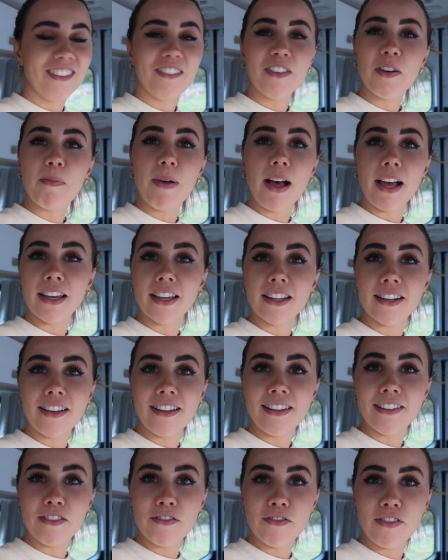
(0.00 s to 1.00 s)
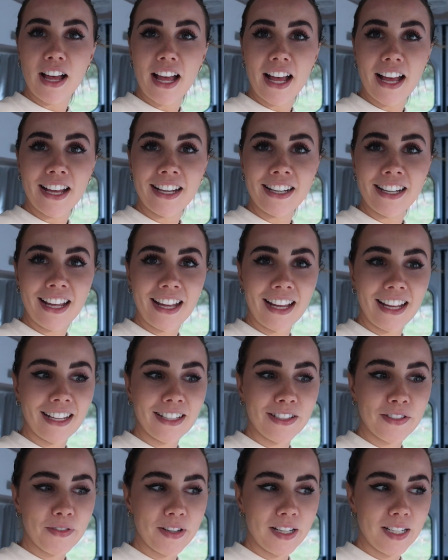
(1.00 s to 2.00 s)
We're back in our little van
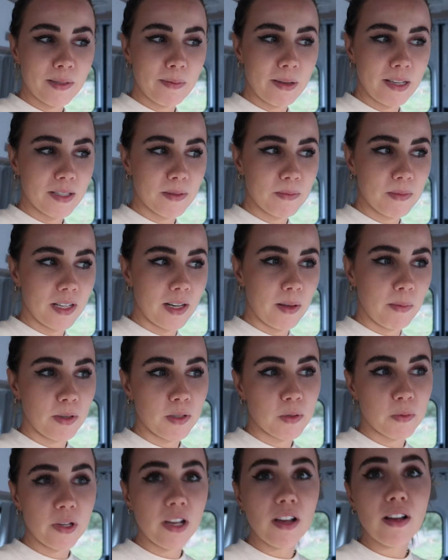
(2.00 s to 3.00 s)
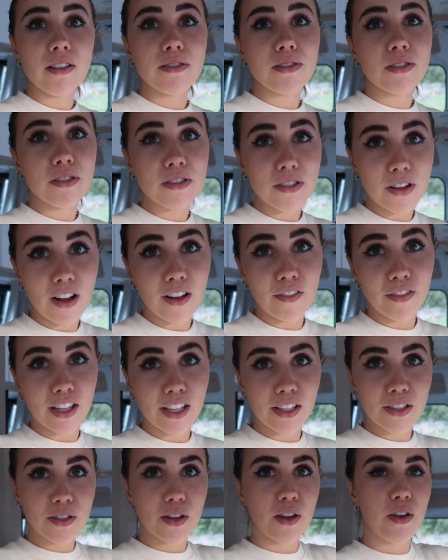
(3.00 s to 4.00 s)
and ready to make some dinner because we are
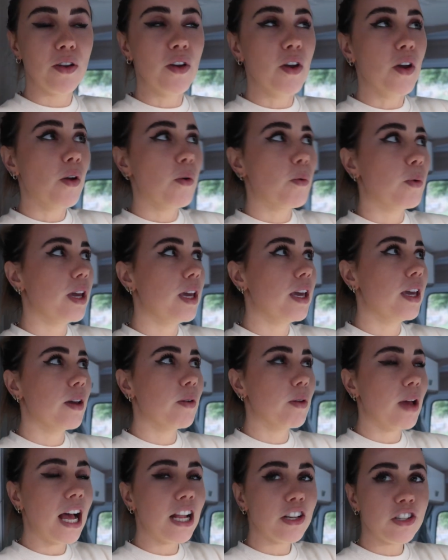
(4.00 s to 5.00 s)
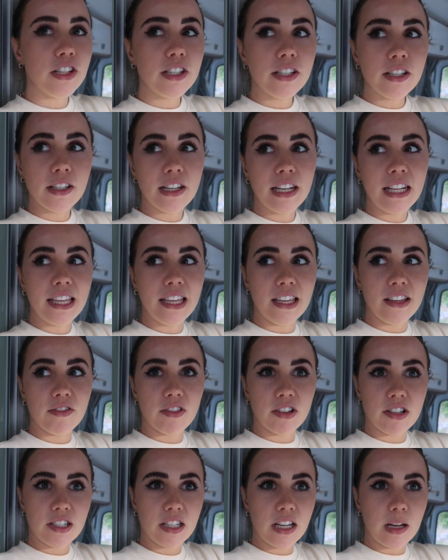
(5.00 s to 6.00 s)
starving. So we actually didn't leave
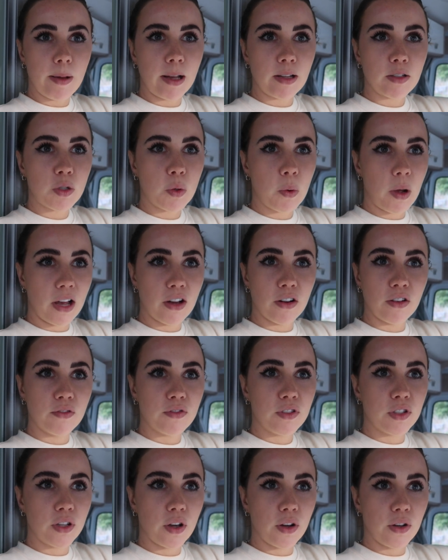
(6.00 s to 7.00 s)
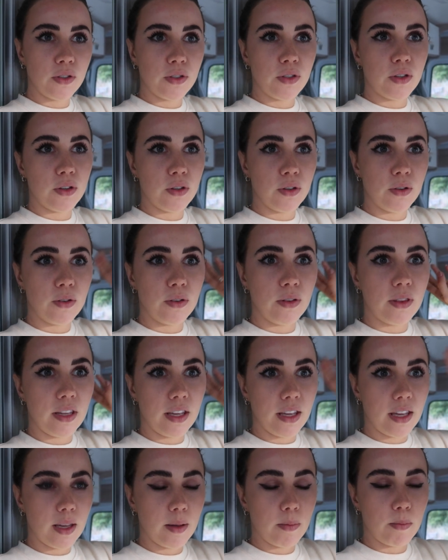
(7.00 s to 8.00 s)
until about 12 to go to
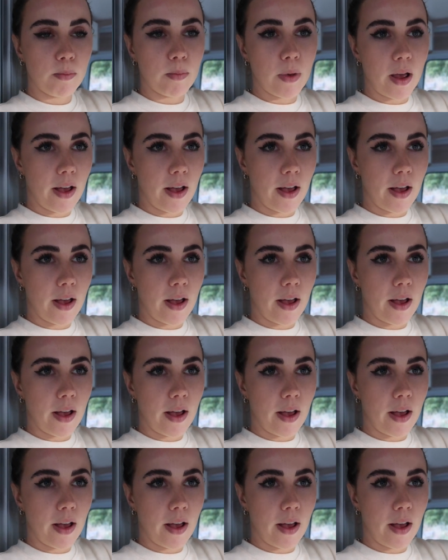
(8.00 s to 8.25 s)
the